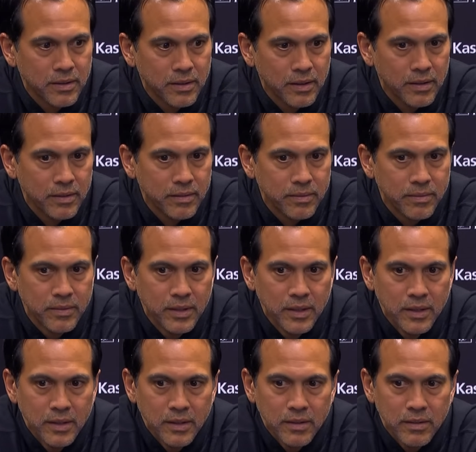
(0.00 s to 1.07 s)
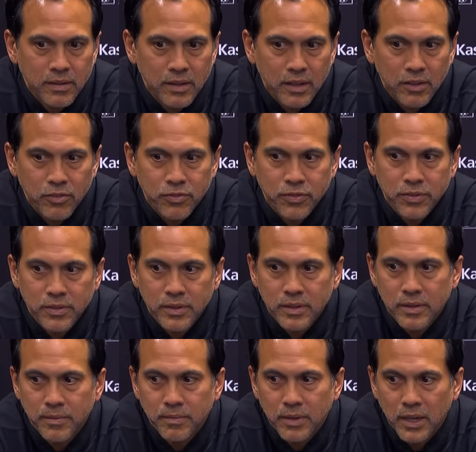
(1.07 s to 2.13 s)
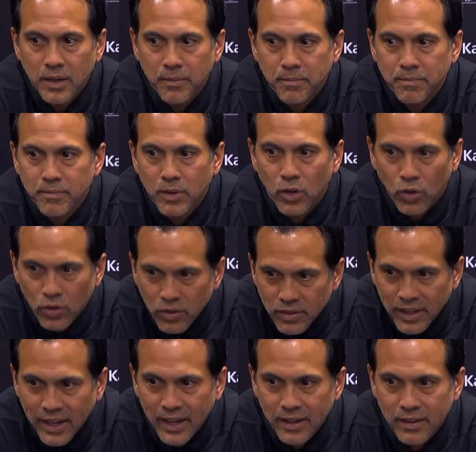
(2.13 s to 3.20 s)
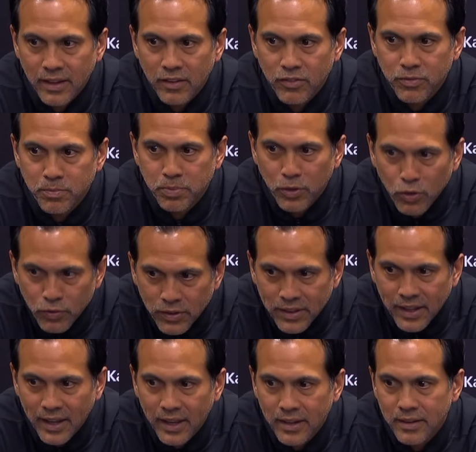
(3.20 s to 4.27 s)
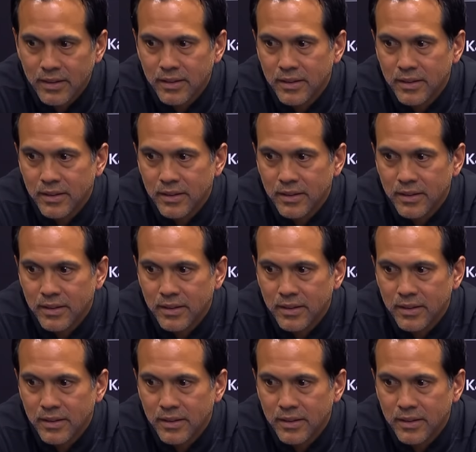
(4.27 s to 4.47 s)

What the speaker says: and they've earned that, and they've proven that.